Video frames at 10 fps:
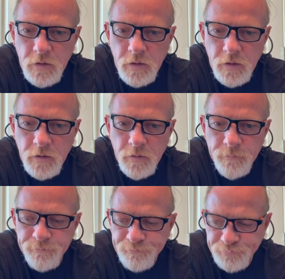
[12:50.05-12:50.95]

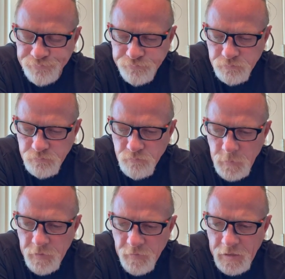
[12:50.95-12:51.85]

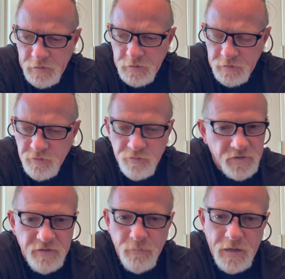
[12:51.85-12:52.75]
That it just
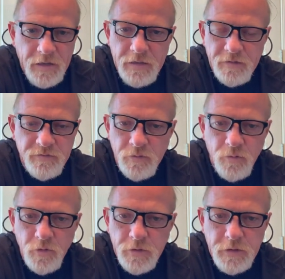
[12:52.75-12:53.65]
saved my ass. It
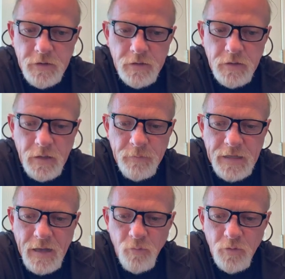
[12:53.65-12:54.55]
really did. I mean,
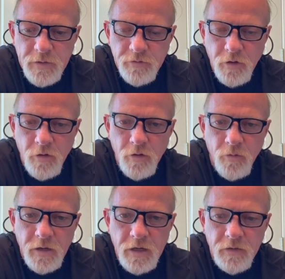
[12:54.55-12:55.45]
I would have been turned
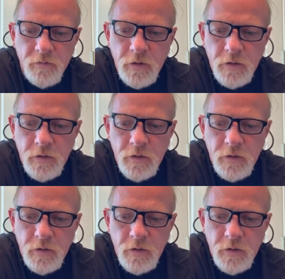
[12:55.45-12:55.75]
around.